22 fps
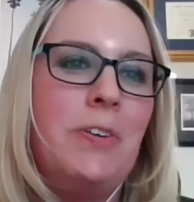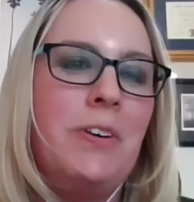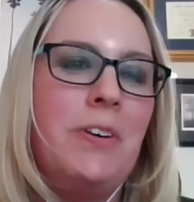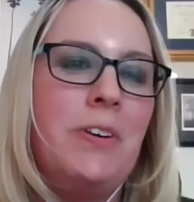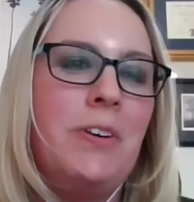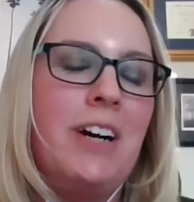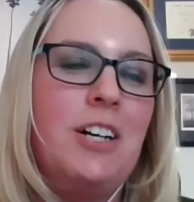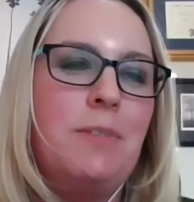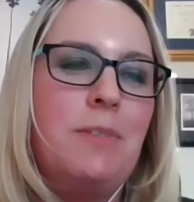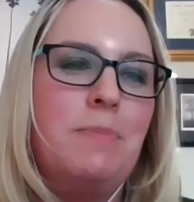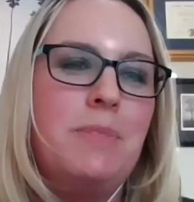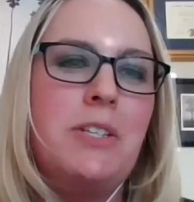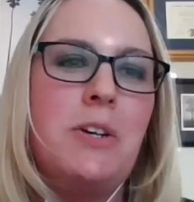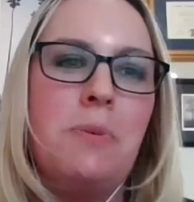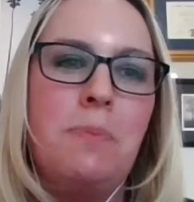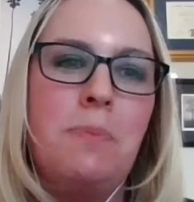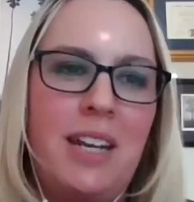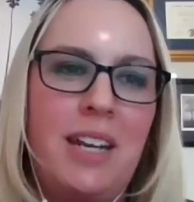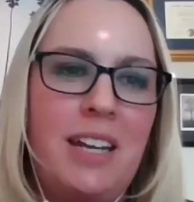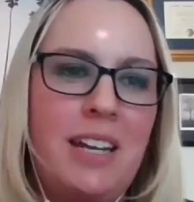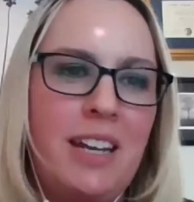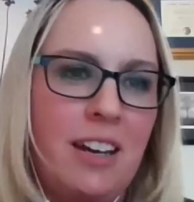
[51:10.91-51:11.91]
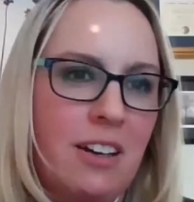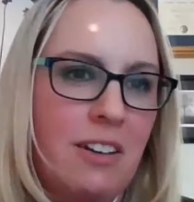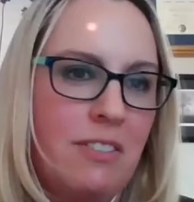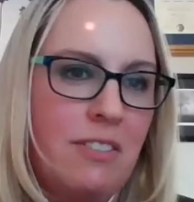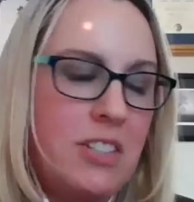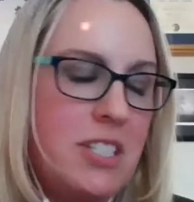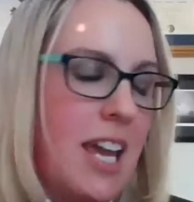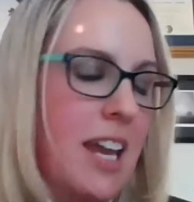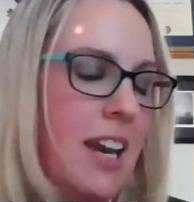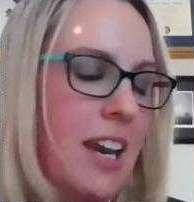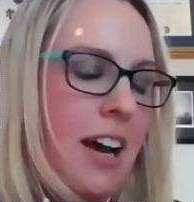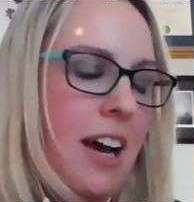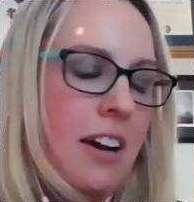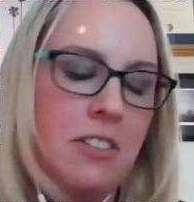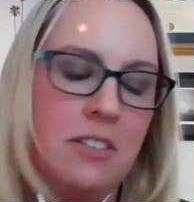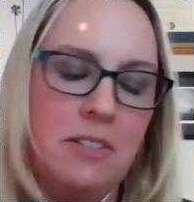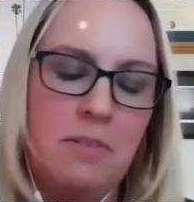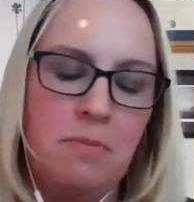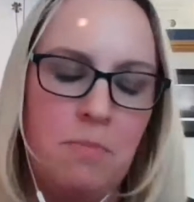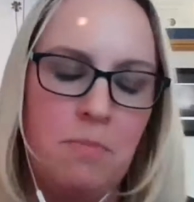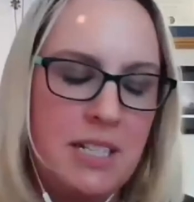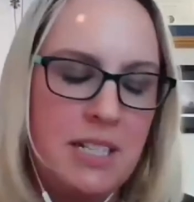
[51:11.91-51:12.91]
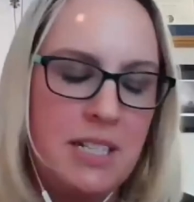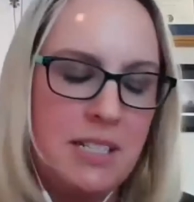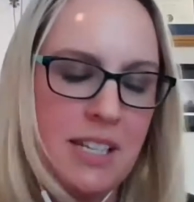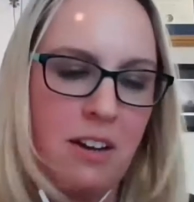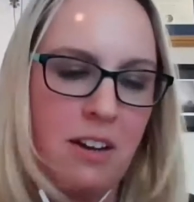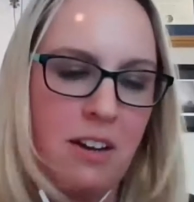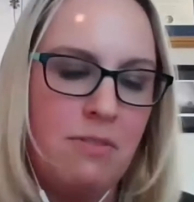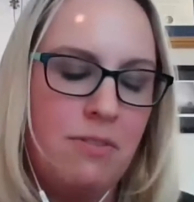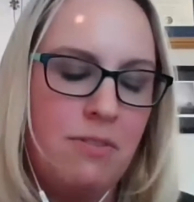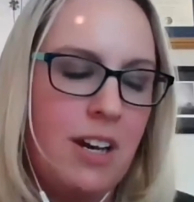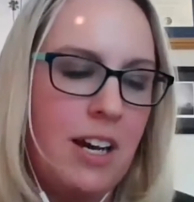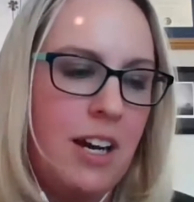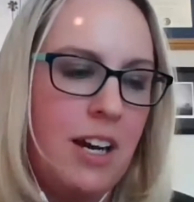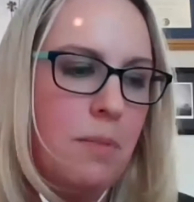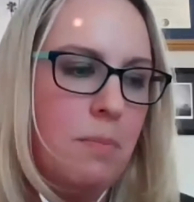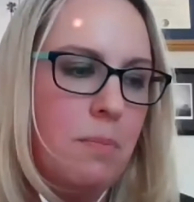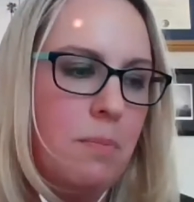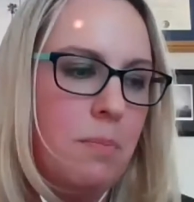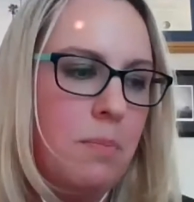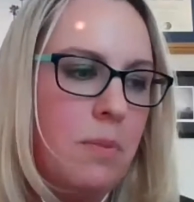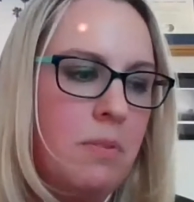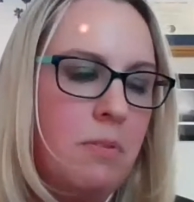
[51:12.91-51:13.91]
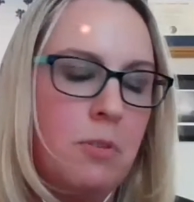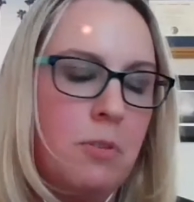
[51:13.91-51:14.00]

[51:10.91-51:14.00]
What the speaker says: I know so many caregivers, and myself,